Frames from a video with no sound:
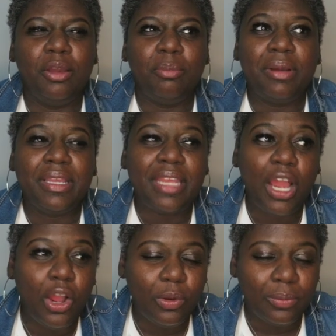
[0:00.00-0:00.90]
But
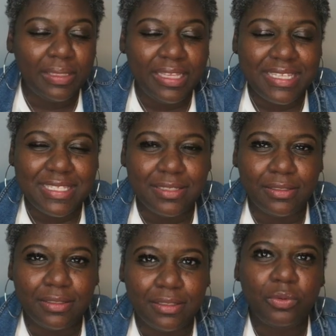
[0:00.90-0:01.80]
y'all listen,
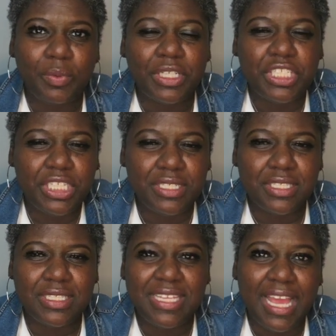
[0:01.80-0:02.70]
with
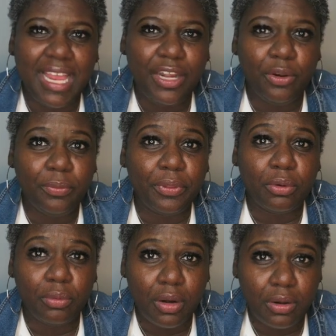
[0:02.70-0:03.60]
Jesus dying on the
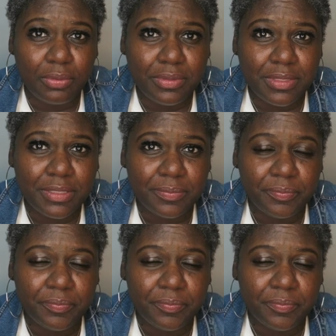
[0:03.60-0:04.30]
cross,